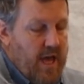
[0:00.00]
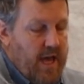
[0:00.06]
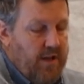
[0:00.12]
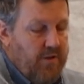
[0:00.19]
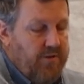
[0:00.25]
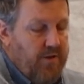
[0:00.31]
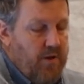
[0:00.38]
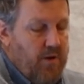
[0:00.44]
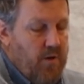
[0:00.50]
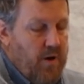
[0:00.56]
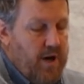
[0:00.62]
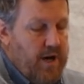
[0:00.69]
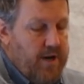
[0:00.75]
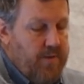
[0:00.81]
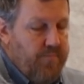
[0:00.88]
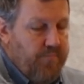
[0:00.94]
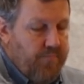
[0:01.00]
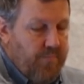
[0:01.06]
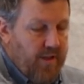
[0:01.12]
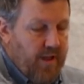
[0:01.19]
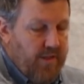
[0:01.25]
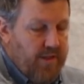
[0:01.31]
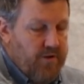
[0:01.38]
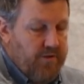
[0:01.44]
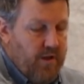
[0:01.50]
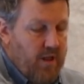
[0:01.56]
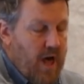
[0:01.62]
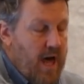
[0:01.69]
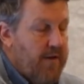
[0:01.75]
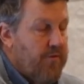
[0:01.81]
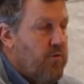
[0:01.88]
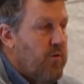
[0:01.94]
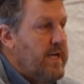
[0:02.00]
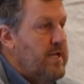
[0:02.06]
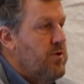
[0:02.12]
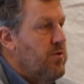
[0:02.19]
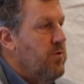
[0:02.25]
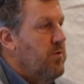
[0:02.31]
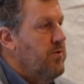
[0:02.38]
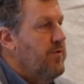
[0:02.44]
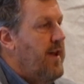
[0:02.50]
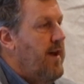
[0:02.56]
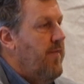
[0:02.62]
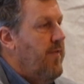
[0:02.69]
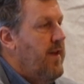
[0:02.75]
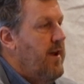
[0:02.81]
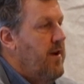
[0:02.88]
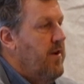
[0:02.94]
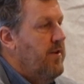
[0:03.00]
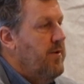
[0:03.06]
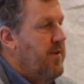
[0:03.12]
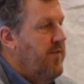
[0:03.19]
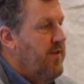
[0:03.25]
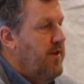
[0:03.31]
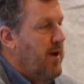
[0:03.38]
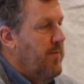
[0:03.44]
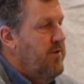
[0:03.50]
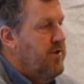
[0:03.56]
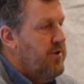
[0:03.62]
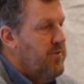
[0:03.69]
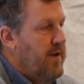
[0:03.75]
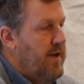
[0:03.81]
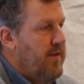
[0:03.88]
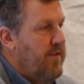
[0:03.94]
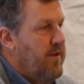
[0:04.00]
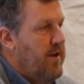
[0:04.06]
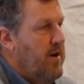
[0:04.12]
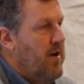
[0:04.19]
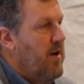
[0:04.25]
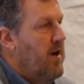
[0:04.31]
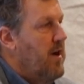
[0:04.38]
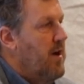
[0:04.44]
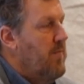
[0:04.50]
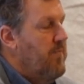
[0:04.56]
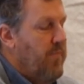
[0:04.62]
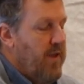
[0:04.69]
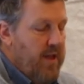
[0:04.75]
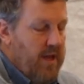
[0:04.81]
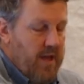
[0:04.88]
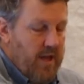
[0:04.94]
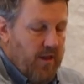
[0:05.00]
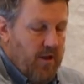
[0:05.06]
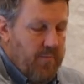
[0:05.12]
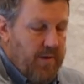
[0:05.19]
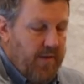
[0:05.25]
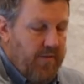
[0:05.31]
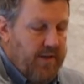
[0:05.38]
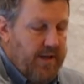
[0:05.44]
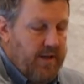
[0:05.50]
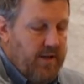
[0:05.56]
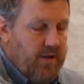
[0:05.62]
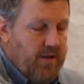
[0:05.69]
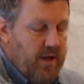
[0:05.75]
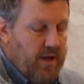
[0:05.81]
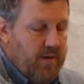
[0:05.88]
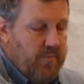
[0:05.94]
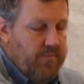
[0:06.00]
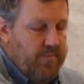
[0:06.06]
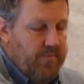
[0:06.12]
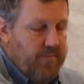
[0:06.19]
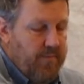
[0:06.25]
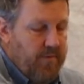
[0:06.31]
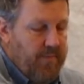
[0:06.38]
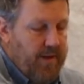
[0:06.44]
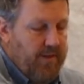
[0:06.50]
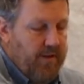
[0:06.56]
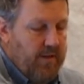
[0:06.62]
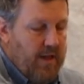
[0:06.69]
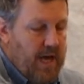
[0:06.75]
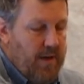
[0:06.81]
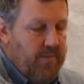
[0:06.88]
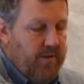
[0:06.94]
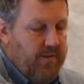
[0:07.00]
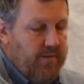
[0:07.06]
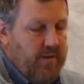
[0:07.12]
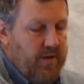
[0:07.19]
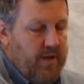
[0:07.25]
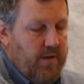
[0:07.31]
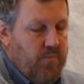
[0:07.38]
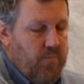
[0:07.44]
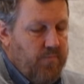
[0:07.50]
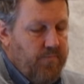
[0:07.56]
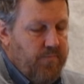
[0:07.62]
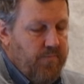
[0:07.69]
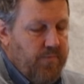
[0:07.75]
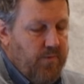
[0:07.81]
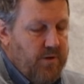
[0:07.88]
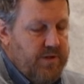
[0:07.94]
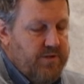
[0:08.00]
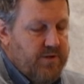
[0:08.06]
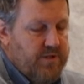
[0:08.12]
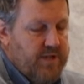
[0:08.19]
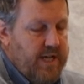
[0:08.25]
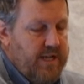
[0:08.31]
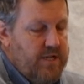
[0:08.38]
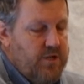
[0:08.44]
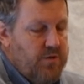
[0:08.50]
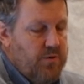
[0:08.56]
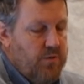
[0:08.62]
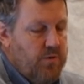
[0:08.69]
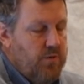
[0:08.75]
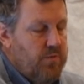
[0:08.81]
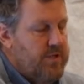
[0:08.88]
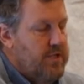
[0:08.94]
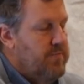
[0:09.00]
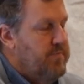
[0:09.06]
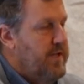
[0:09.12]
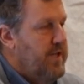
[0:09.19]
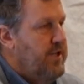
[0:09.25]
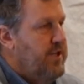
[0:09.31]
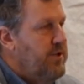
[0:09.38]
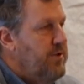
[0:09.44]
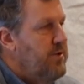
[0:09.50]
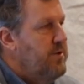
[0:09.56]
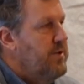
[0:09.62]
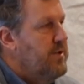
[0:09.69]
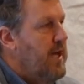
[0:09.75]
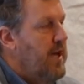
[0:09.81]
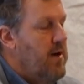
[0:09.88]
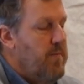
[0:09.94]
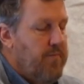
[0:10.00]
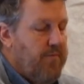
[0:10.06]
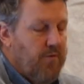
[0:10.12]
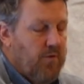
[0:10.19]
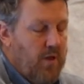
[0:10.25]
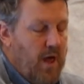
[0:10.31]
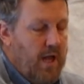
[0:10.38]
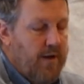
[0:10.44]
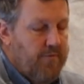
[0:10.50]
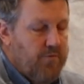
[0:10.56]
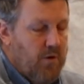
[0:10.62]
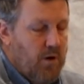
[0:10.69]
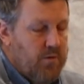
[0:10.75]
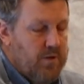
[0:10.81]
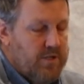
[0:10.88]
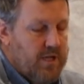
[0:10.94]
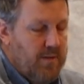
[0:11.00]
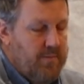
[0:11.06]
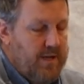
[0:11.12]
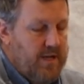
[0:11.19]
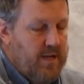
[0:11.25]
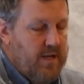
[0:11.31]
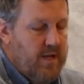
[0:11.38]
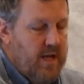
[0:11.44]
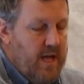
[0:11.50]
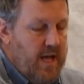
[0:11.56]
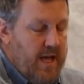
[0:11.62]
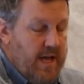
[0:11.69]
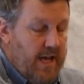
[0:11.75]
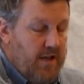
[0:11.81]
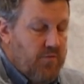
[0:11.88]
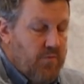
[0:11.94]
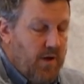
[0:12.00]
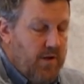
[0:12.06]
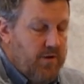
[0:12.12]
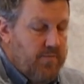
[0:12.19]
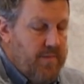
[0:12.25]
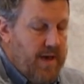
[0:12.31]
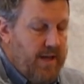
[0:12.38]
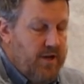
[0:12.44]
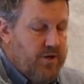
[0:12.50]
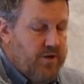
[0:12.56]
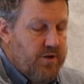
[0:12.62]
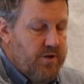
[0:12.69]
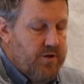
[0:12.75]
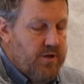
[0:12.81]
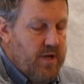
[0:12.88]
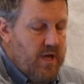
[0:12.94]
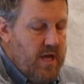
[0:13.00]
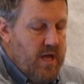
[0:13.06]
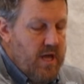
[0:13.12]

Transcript: And so um, there's a lot of great tools out there. UNCW's created their, um, their benthic, um, the benthic lab, the um, oyster siting tool, which has been a huge help for a lot of growers coming in as well as managers